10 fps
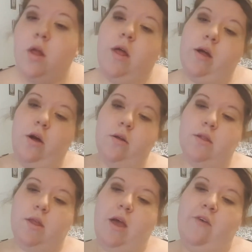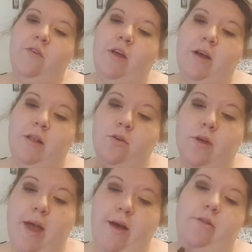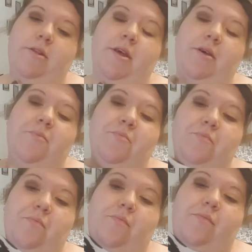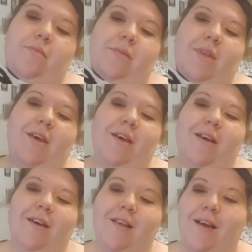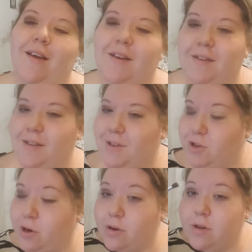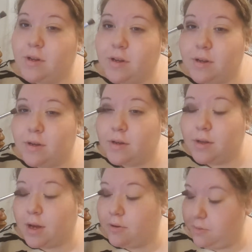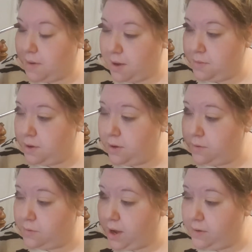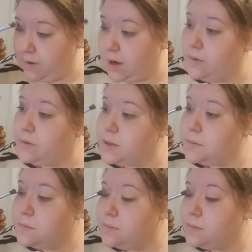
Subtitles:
Like, honestly, I feel like a little cow today. Like, this shirt is like, remind me of cow vibes.